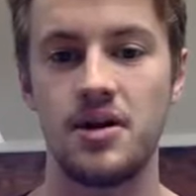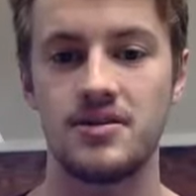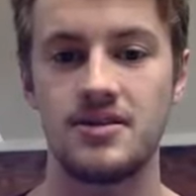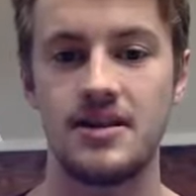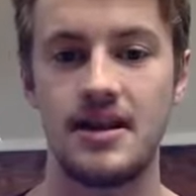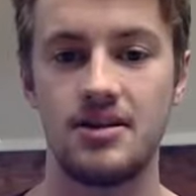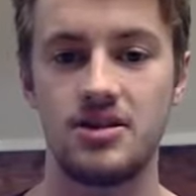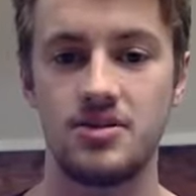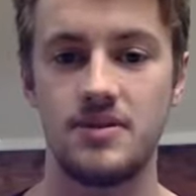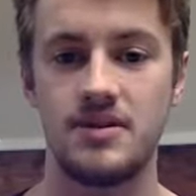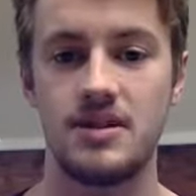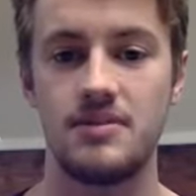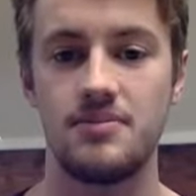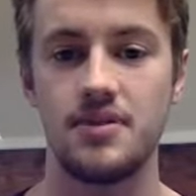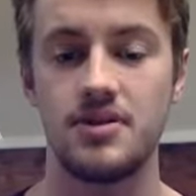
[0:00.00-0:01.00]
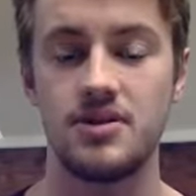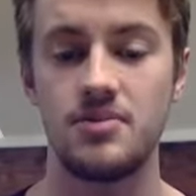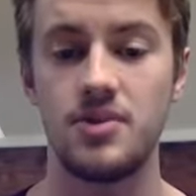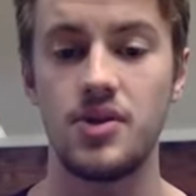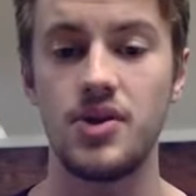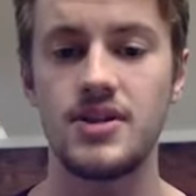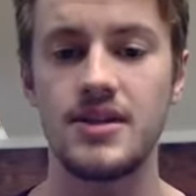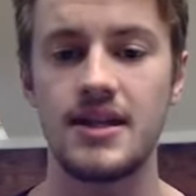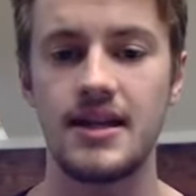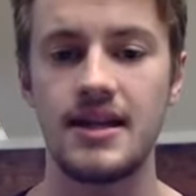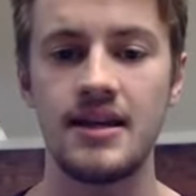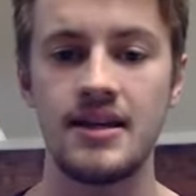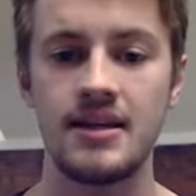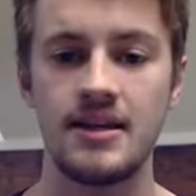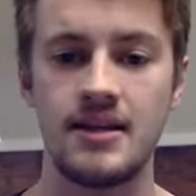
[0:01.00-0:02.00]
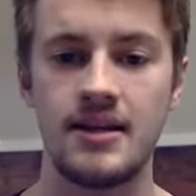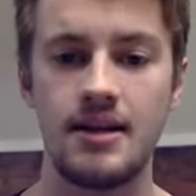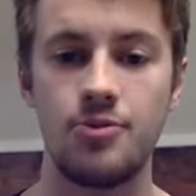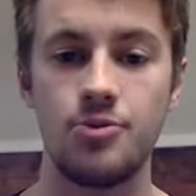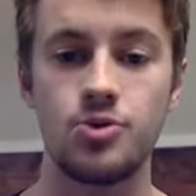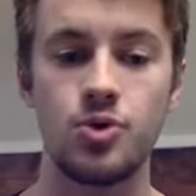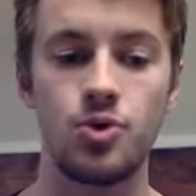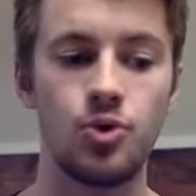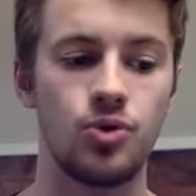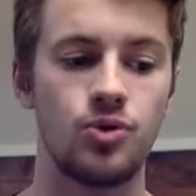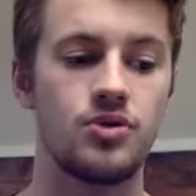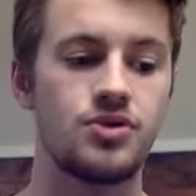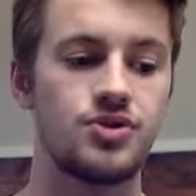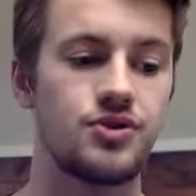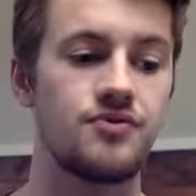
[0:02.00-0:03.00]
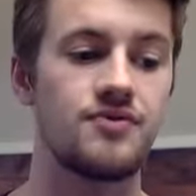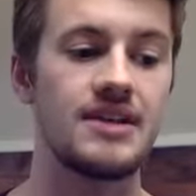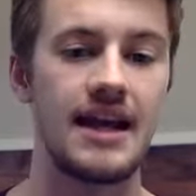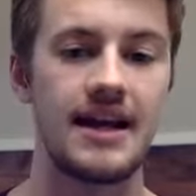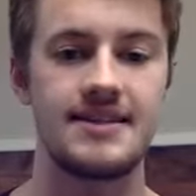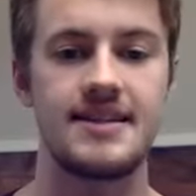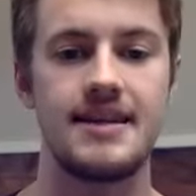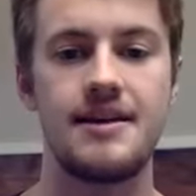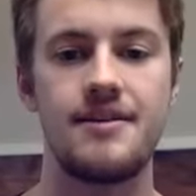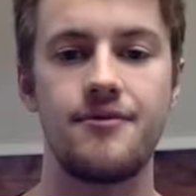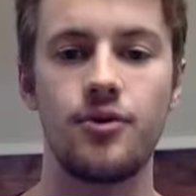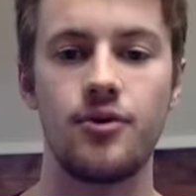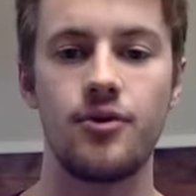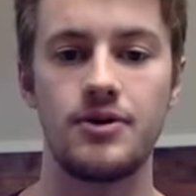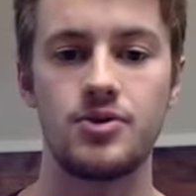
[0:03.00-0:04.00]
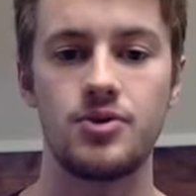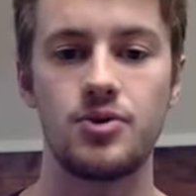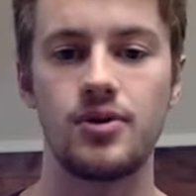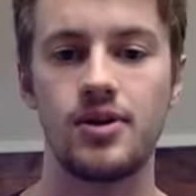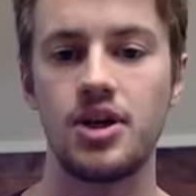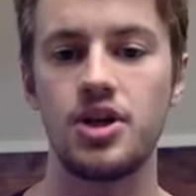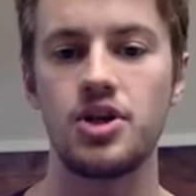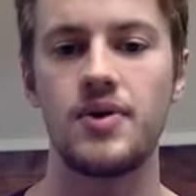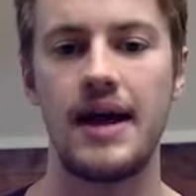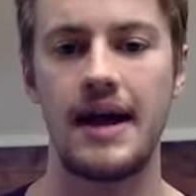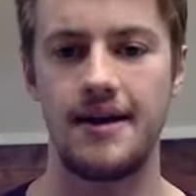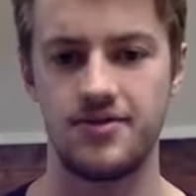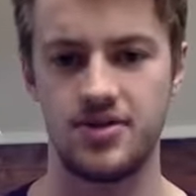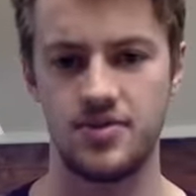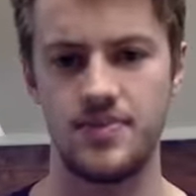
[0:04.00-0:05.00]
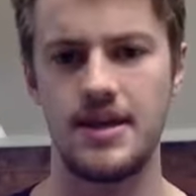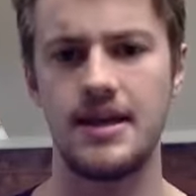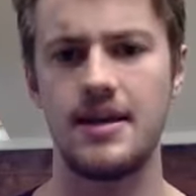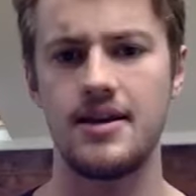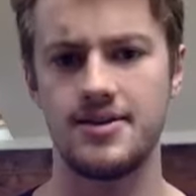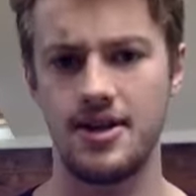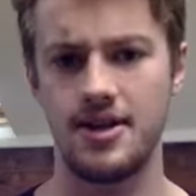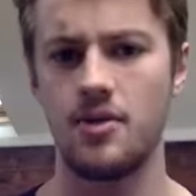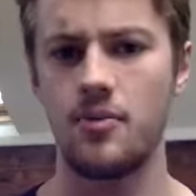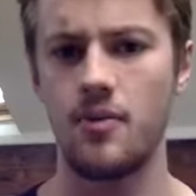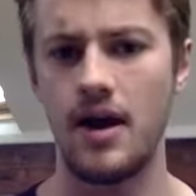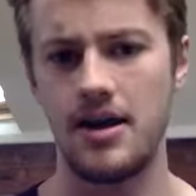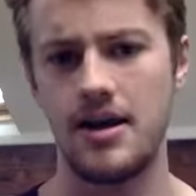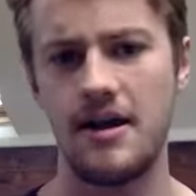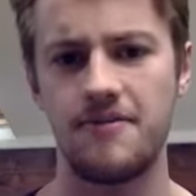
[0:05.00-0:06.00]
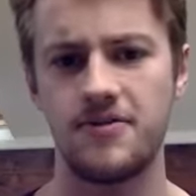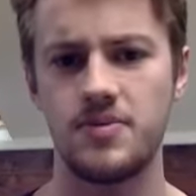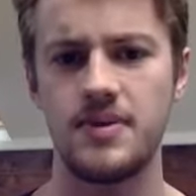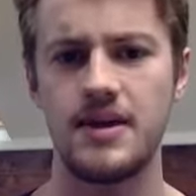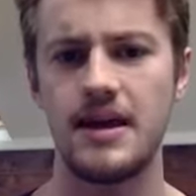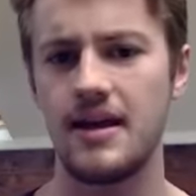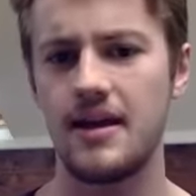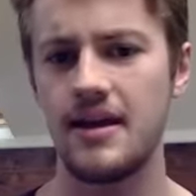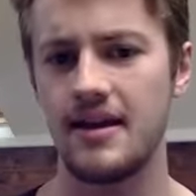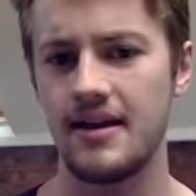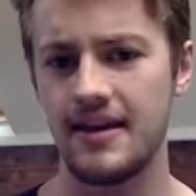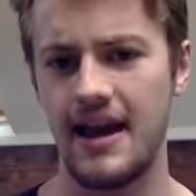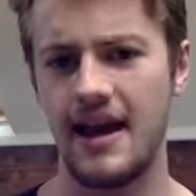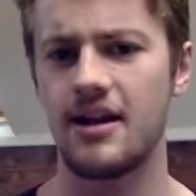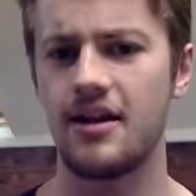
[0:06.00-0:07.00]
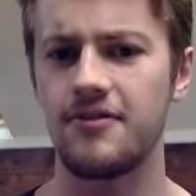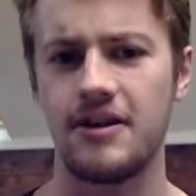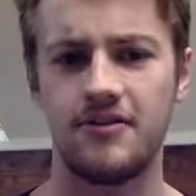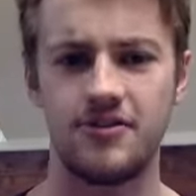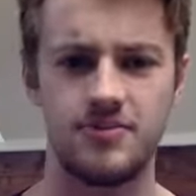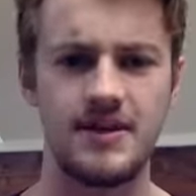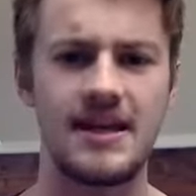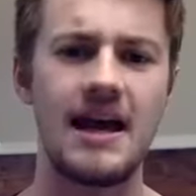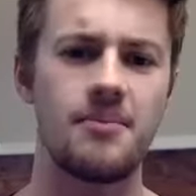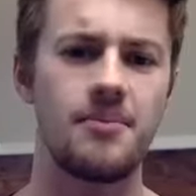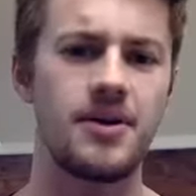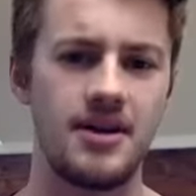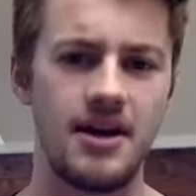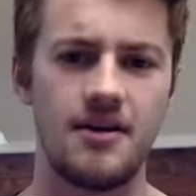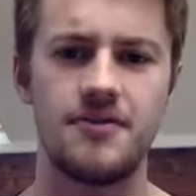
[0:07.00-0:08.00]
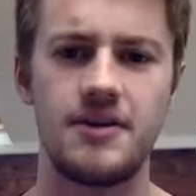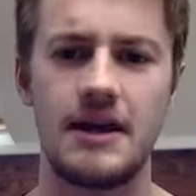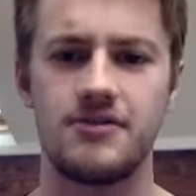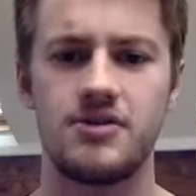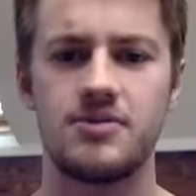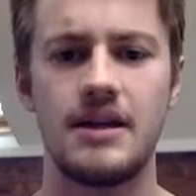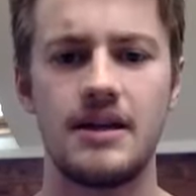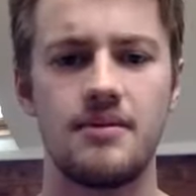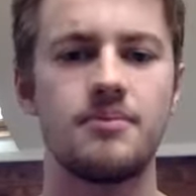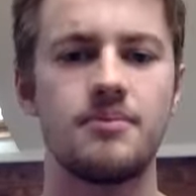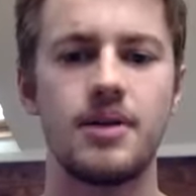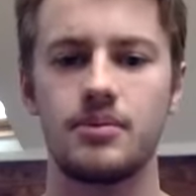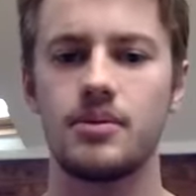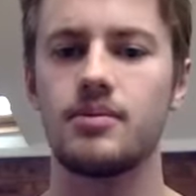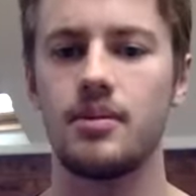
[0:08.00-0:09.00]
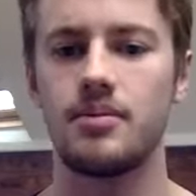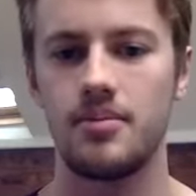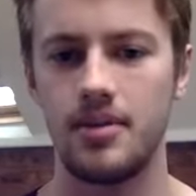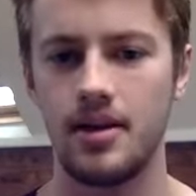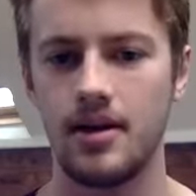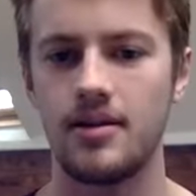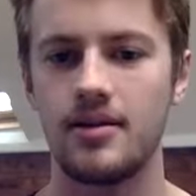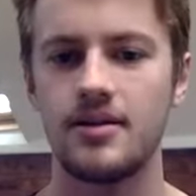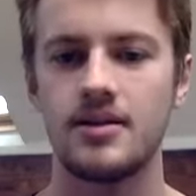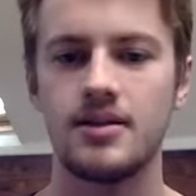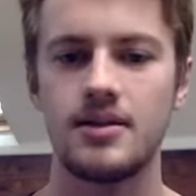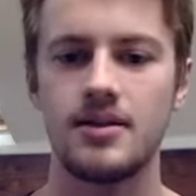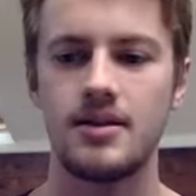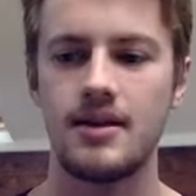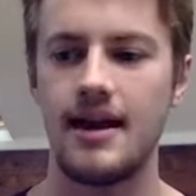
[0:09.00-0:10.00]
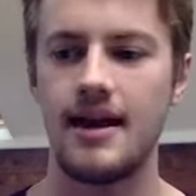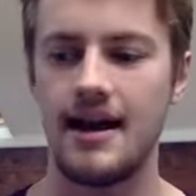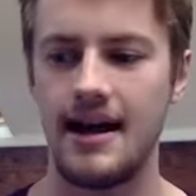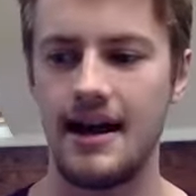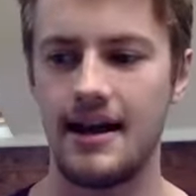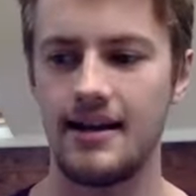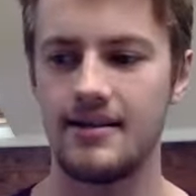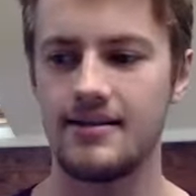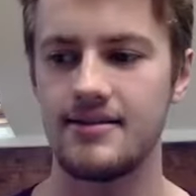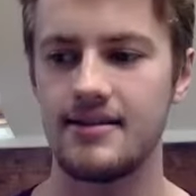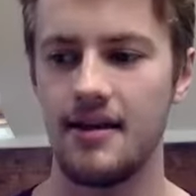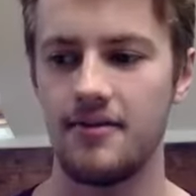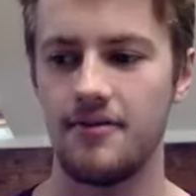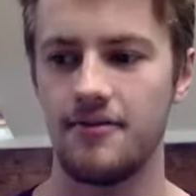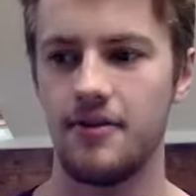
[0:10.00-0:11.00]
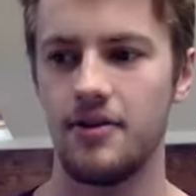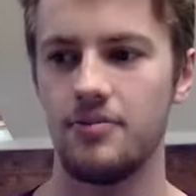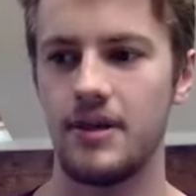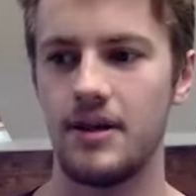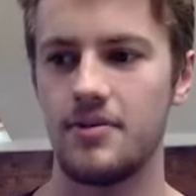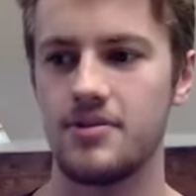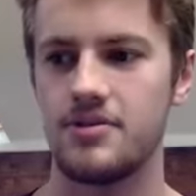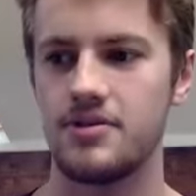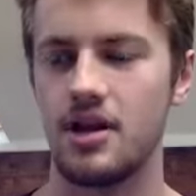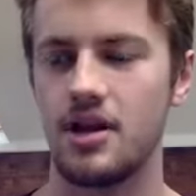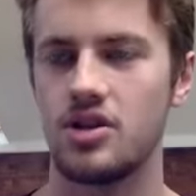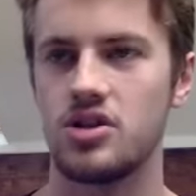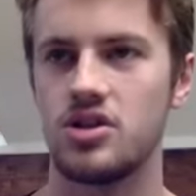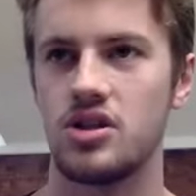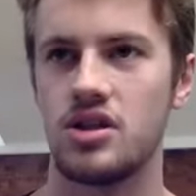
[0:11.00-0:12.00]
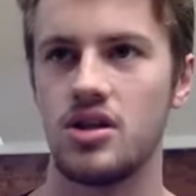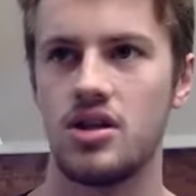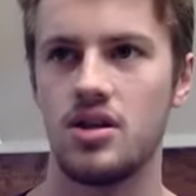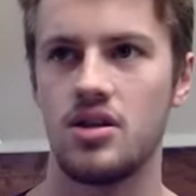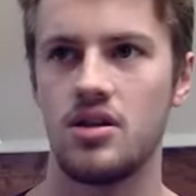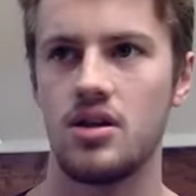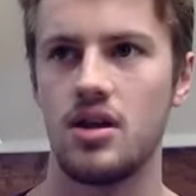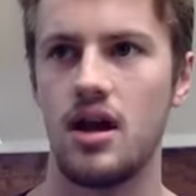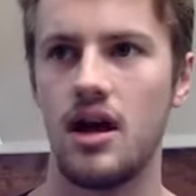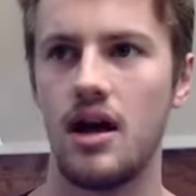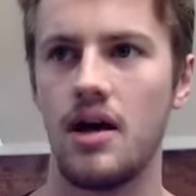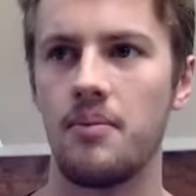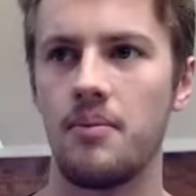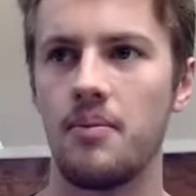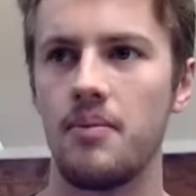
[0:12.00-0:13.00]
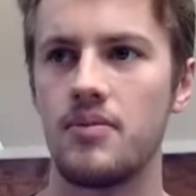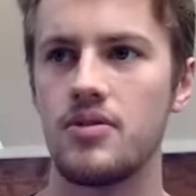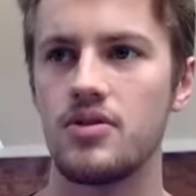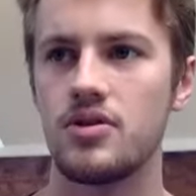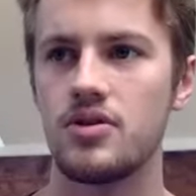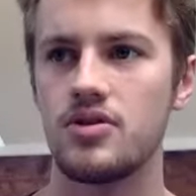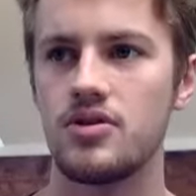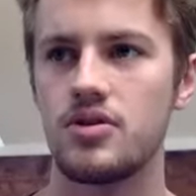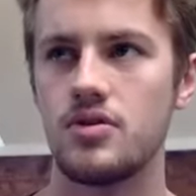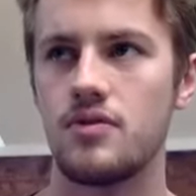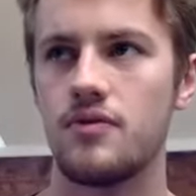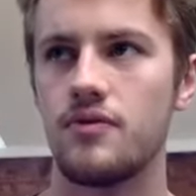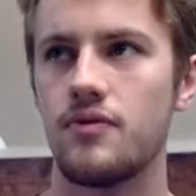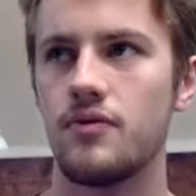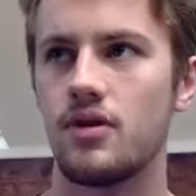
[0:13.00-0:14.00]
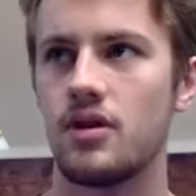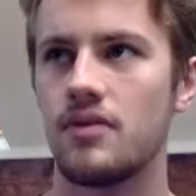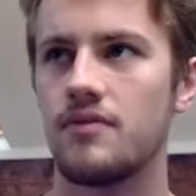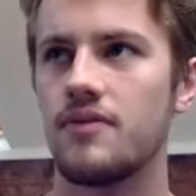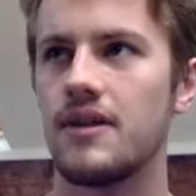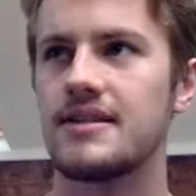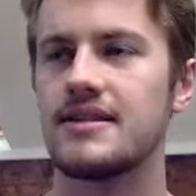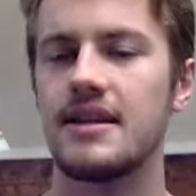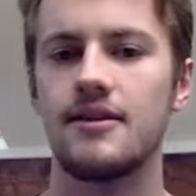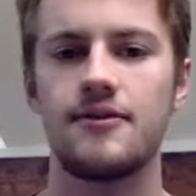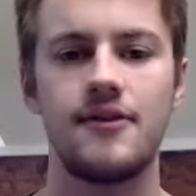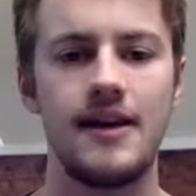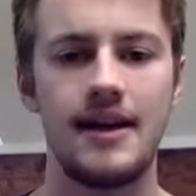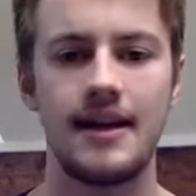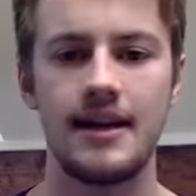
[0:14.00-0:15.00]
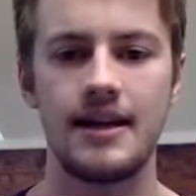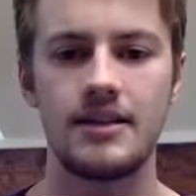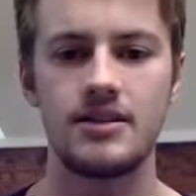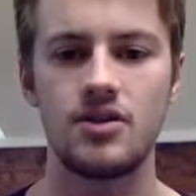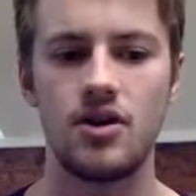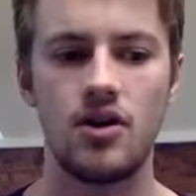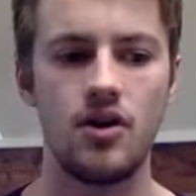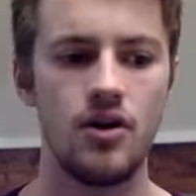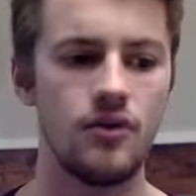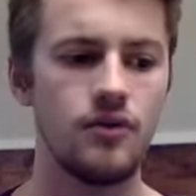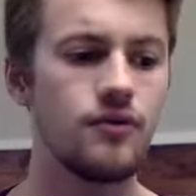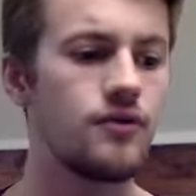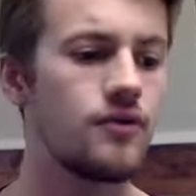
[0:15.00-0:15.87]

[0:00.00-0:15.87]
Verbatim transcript: of the LGBT+ community. It was all sort of negative, or it was all, you have to be a certain way, you have to be gay enough, you have to be camp enough, you have to be blah, blah, blah, blah, blah. And that filled me with such sort of conflicting feelings of